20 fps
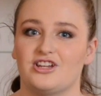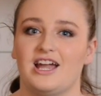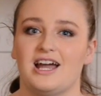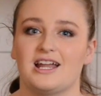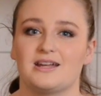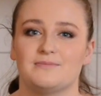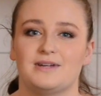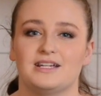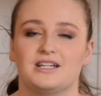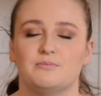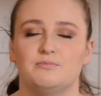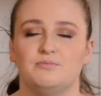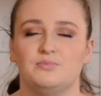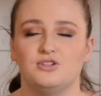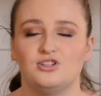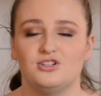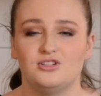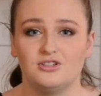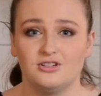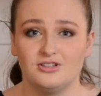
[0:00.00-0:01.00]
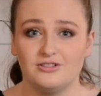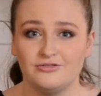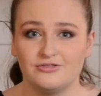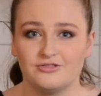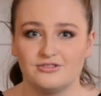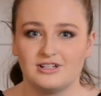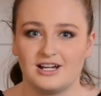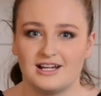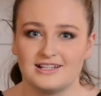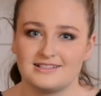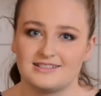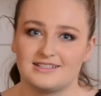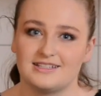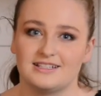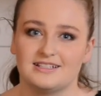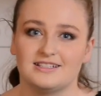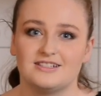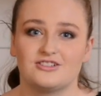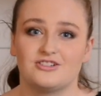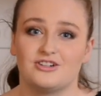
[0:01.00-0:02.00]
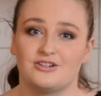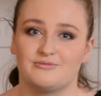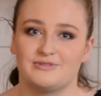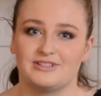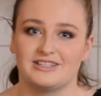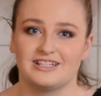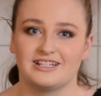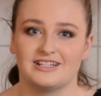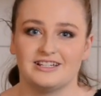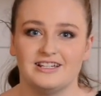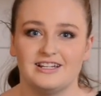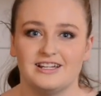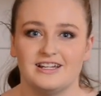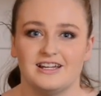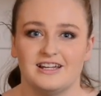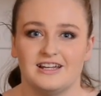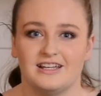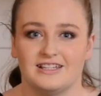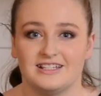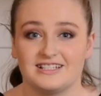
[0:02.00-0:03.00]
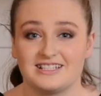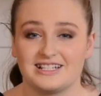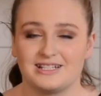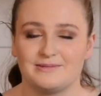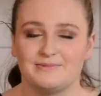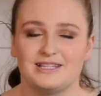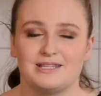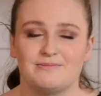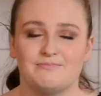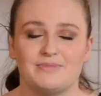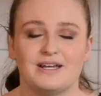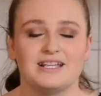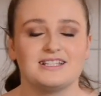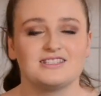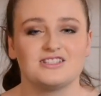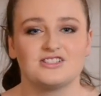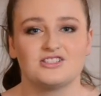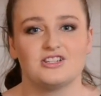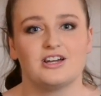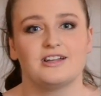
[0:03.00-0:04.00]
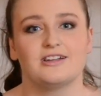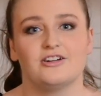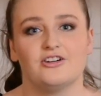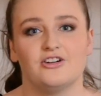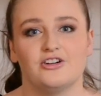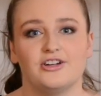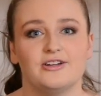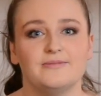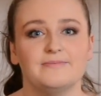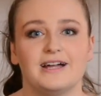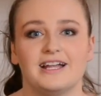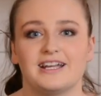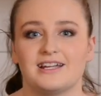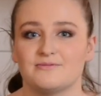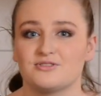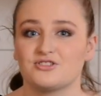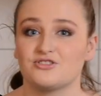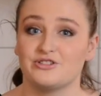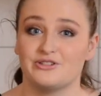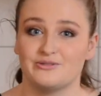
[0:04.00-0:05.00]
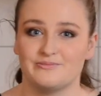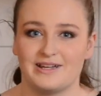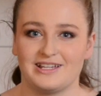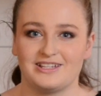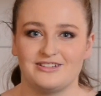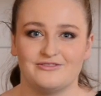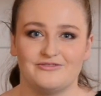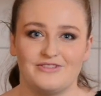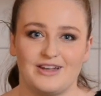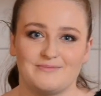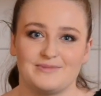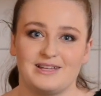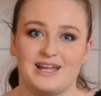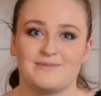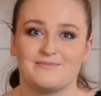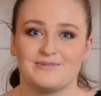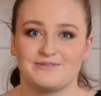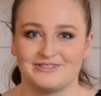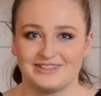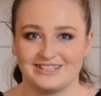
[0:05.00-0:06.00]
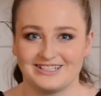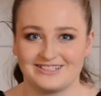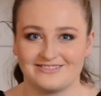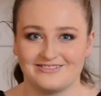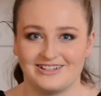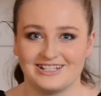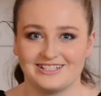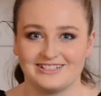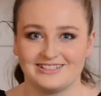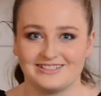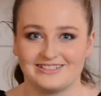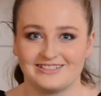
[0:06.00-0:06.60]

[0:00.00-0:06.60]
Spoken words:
how to make a beautiful custard to go with it. This is going to be the best dessert at home, and I'm sure you'll make your family happy with this one.